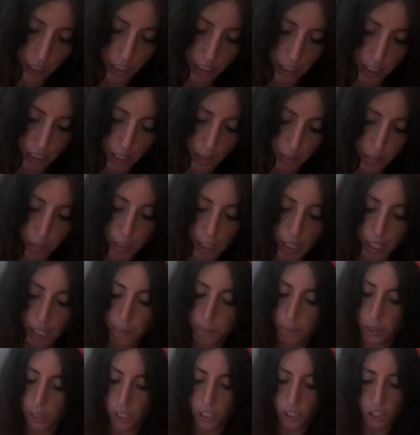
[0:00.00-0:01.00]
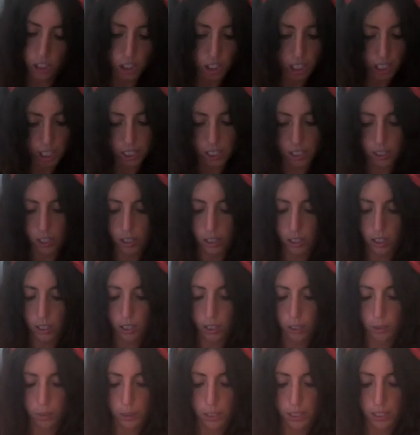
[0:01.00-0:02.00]
Sometimes you just gotta
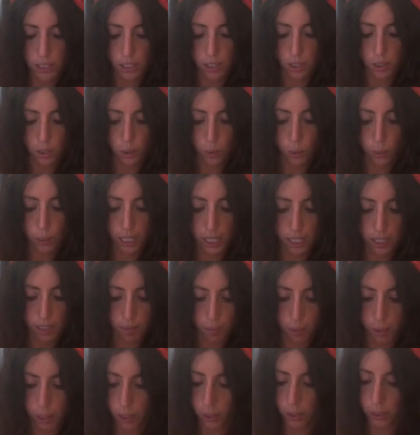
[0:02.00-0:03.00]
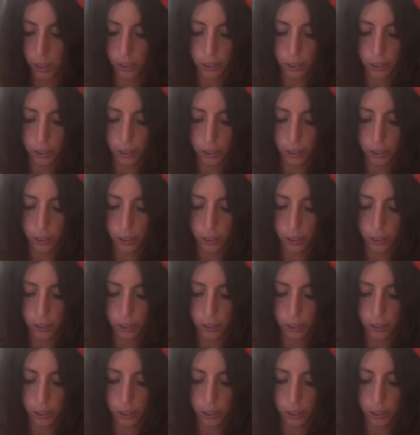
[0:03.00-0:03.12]
know when to quit it while you're